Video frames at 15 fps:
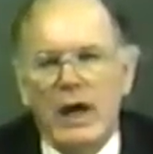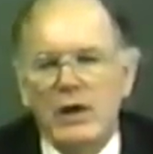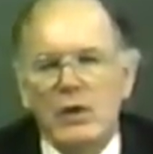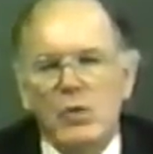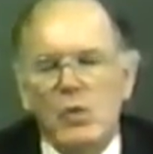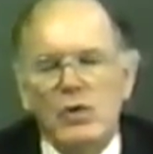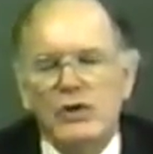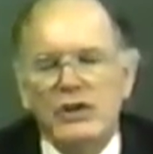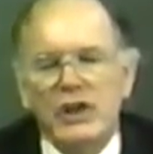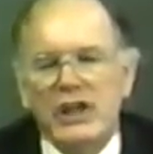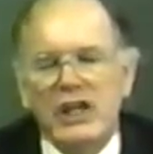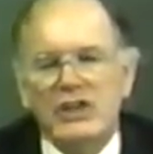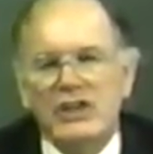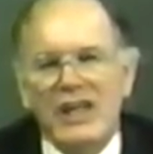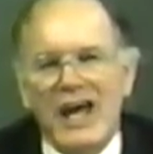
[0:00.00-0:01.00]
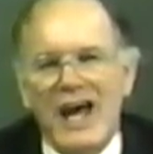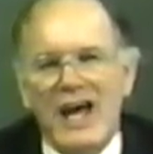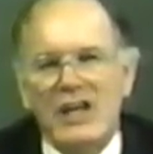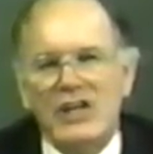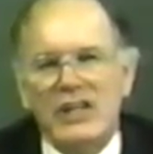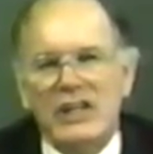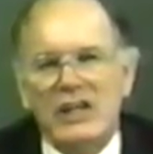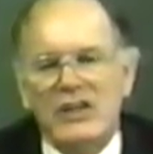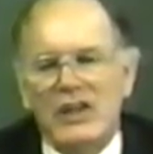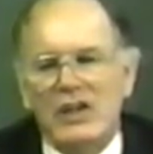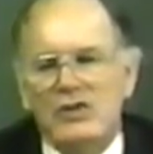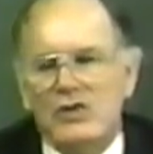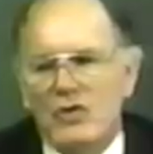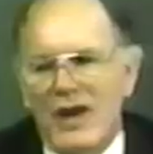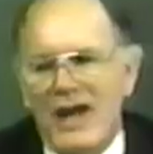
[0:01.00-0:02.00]
I don't want to get the idea
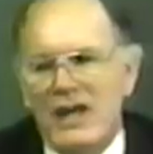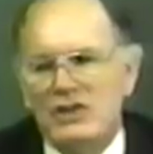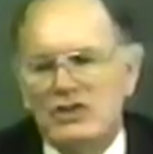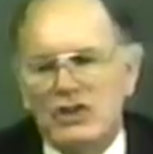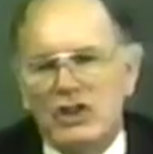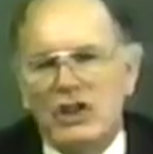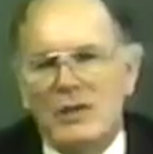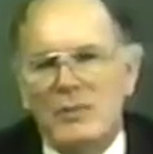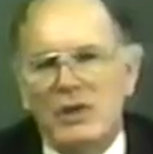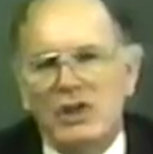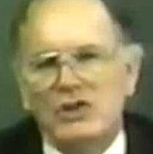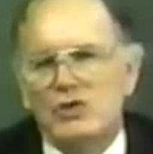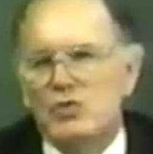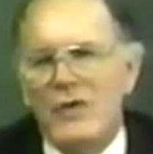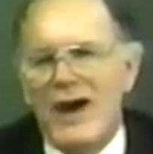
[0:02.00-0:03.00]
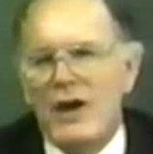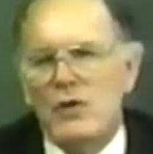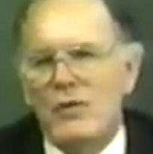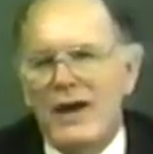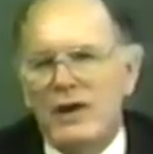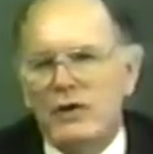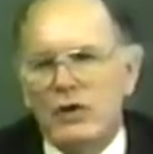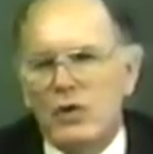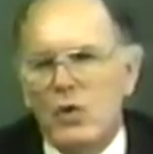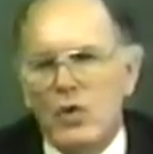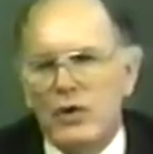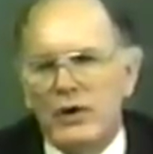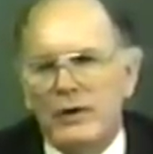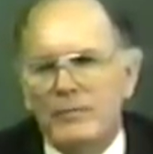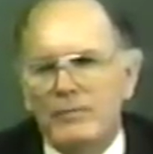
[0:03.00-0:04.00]
that Christ's coming is right around the
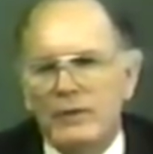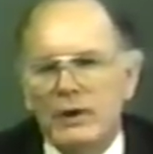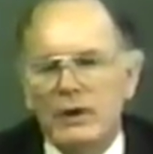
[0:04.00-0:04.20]
corner.